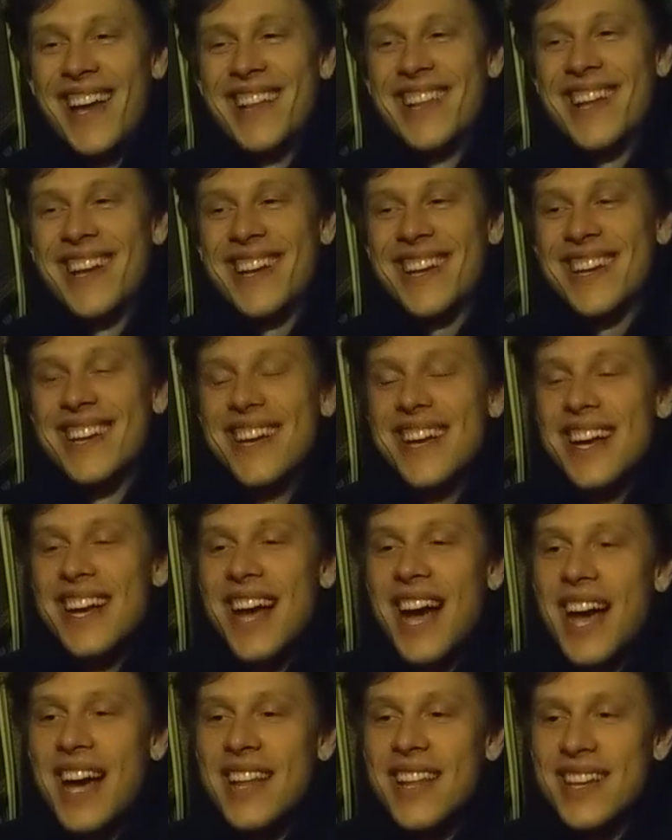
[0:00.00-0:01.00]

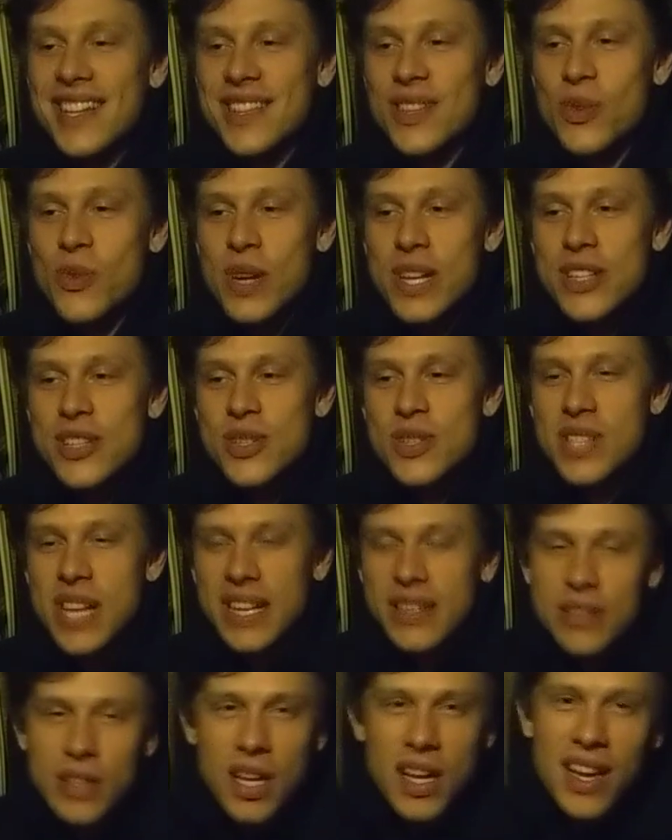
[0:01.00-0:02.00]
like the witch who's
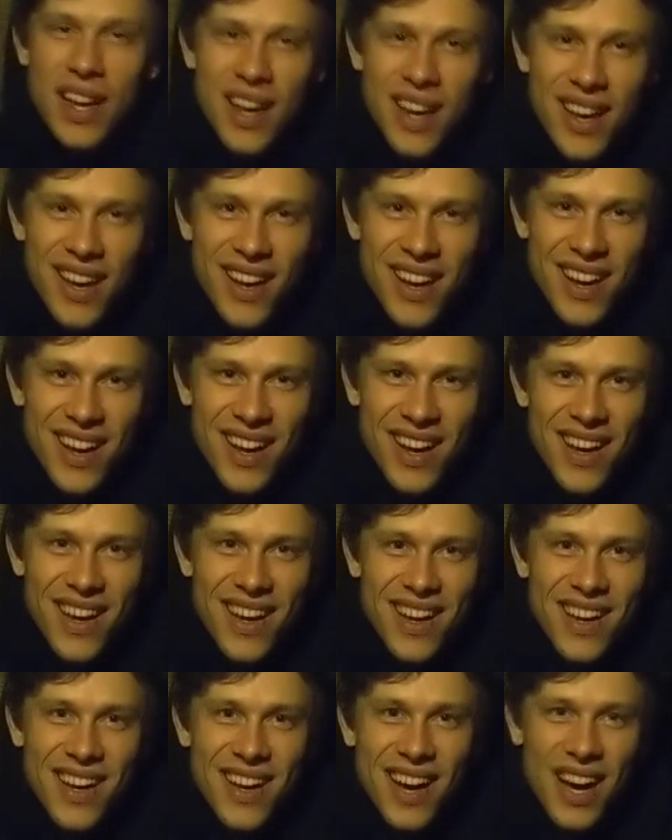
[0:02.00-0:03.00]
like,
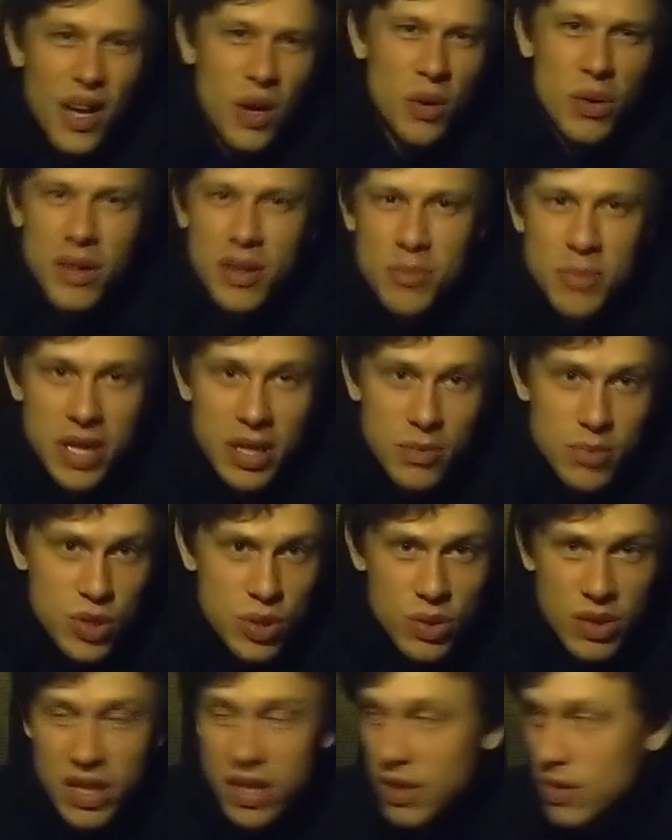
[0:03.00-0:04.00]
I don't want to make him
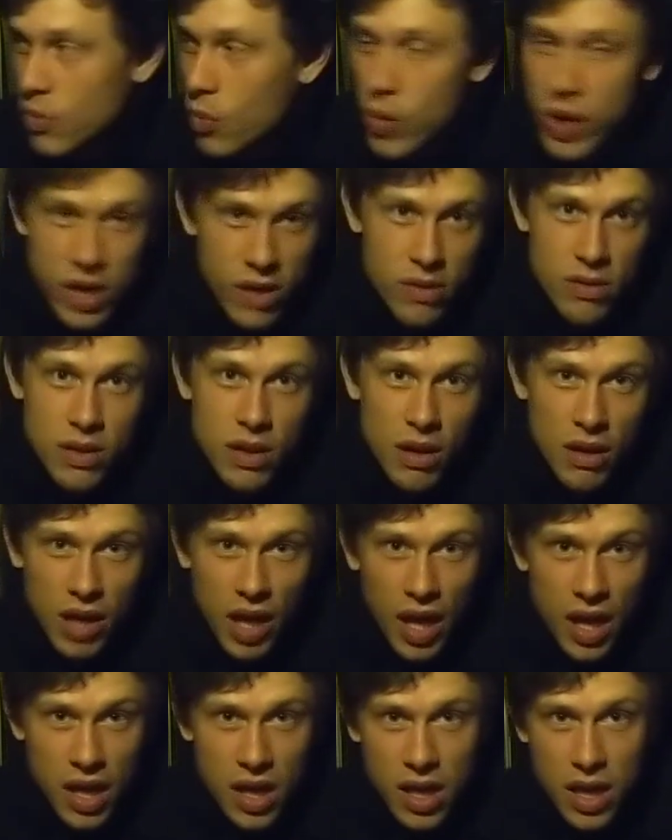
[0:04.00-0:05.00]
do anything weird,
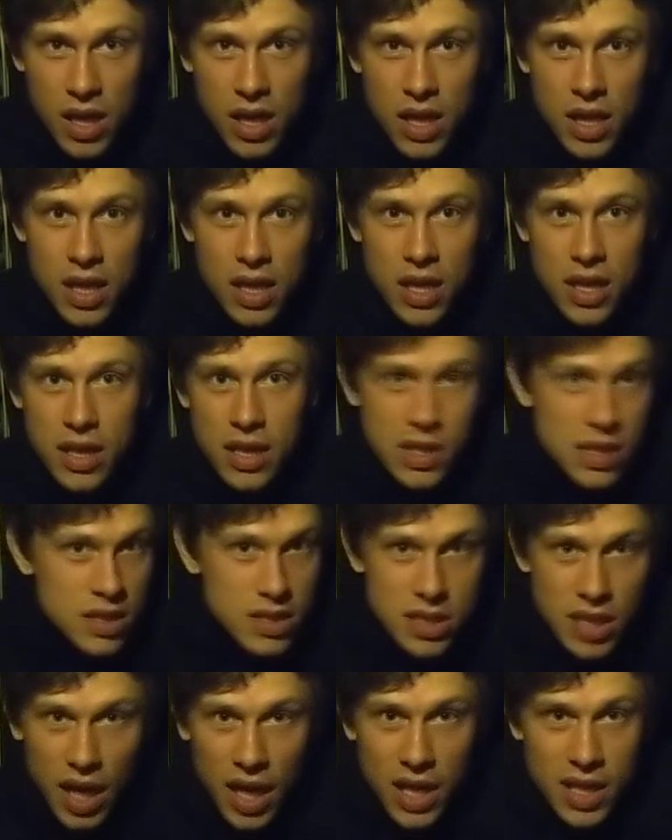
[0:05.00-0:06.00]
okay?
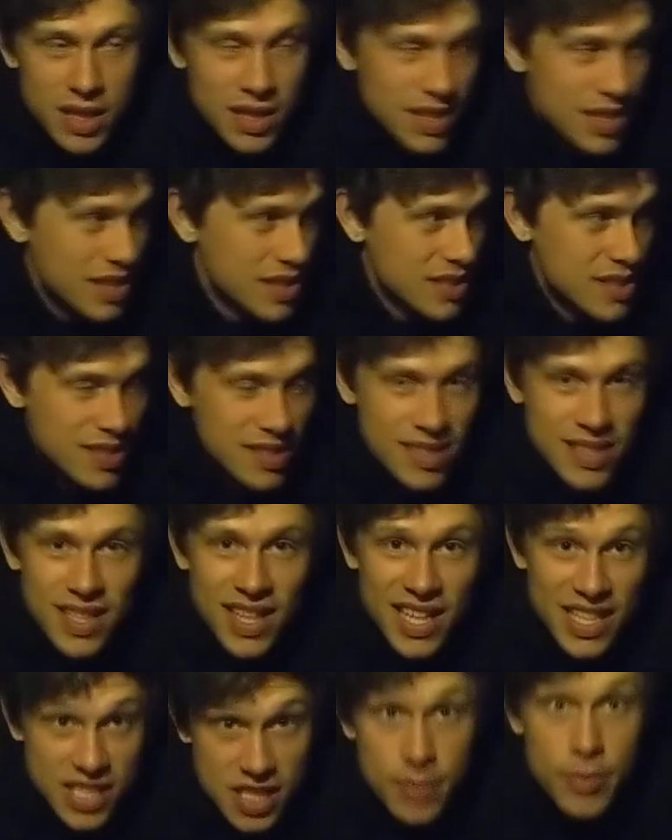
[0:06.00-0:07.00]
It's gonna
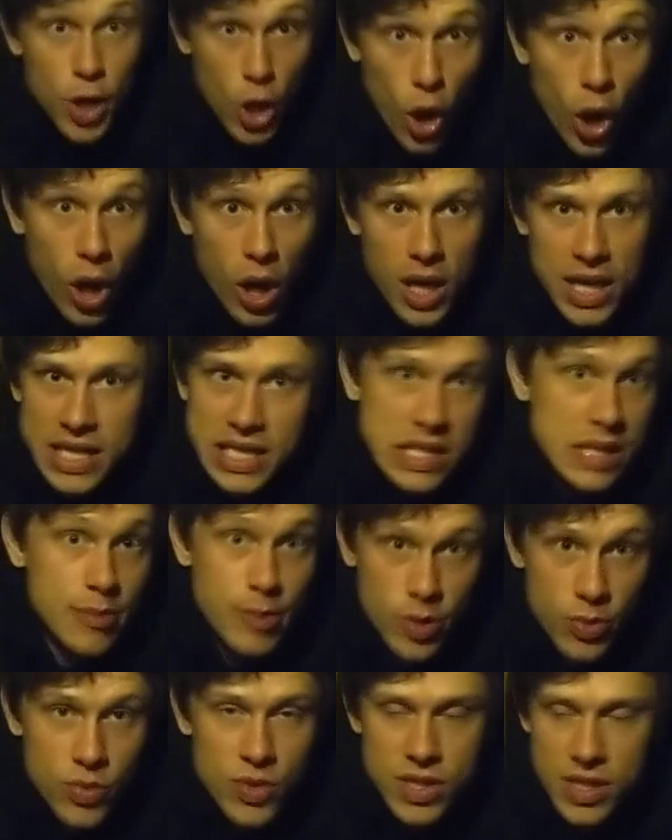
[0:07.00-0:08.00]
be hard. It's gonna
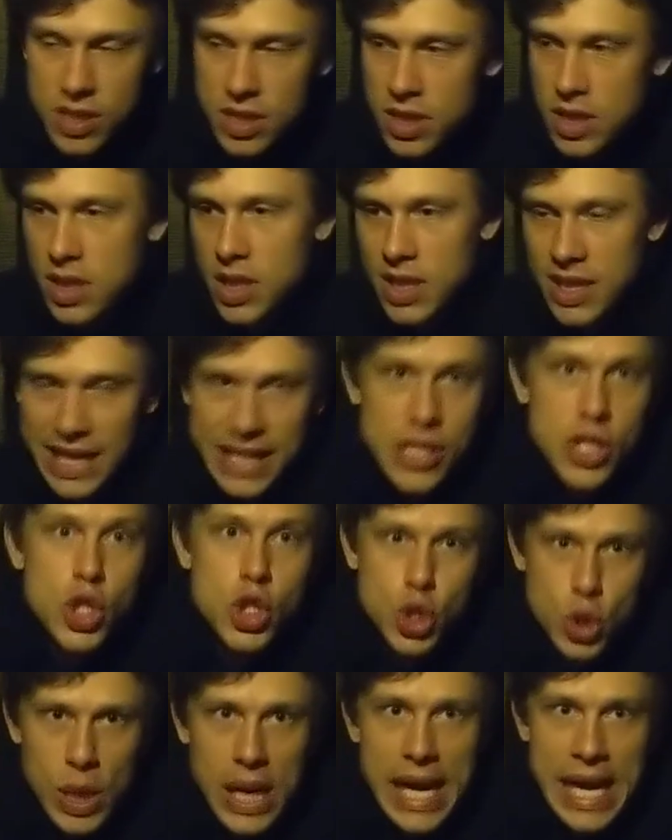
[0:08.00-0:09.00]
be like
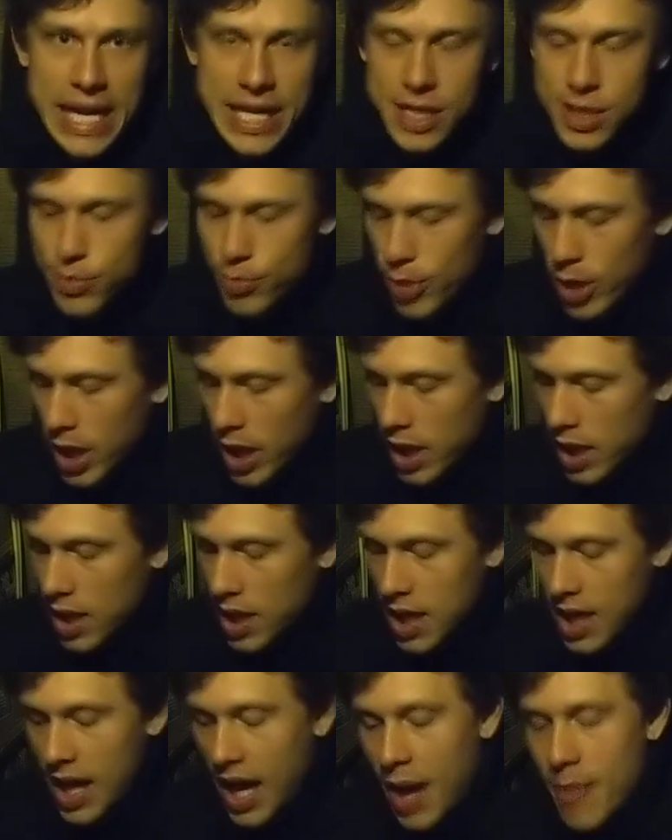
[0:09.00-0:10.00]
strange, but
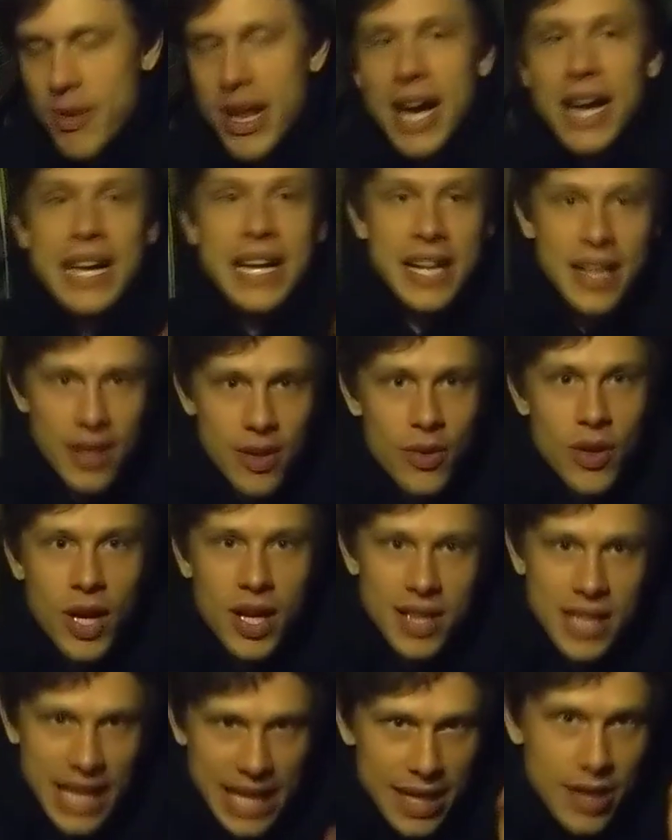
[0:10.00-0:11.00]
I'm not gonna
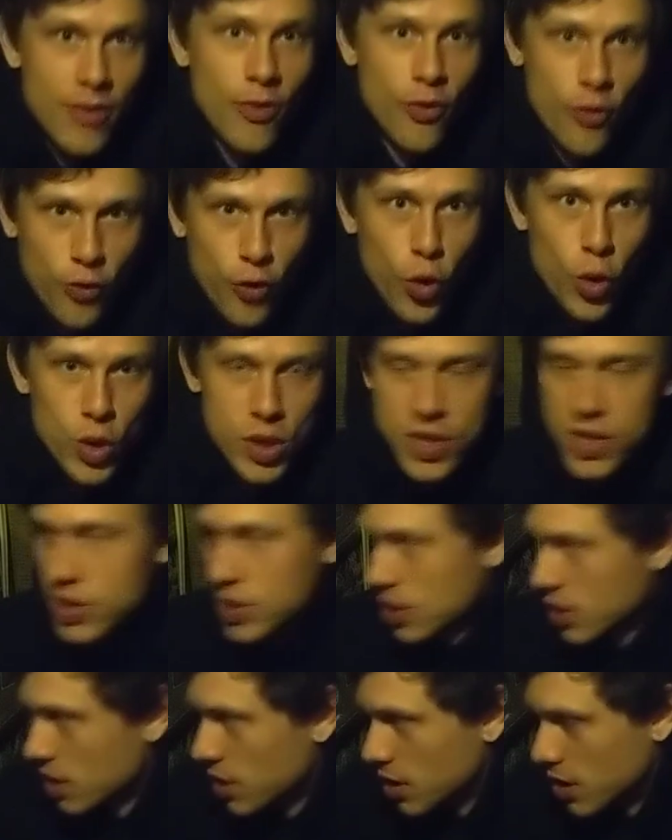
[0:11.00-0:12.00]
like
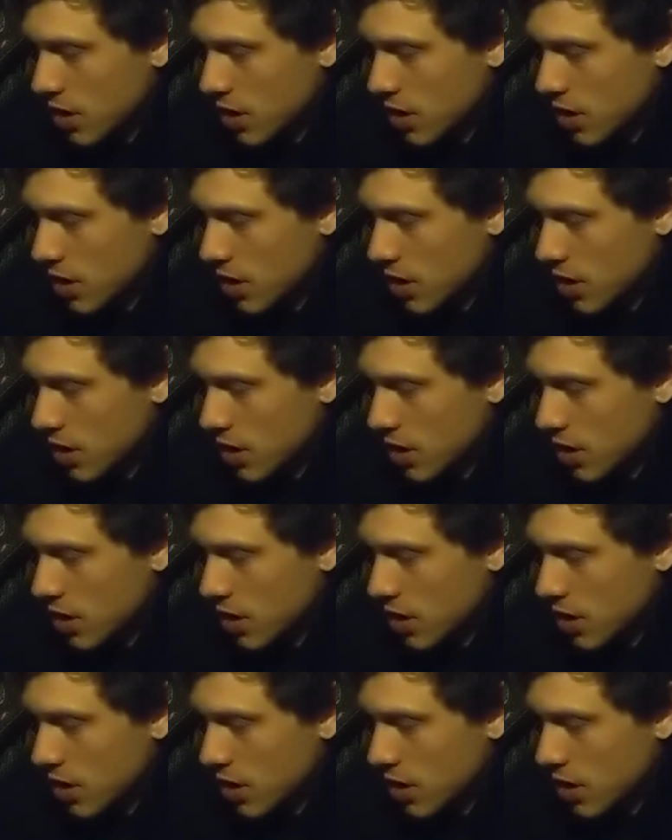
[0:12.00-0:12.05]
force